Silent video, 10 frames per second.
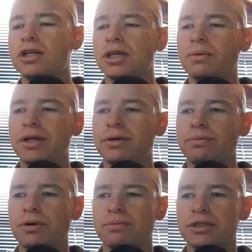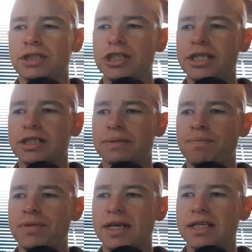So what we suggested
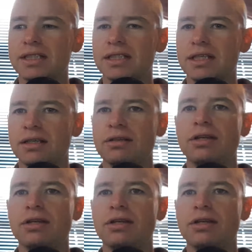is,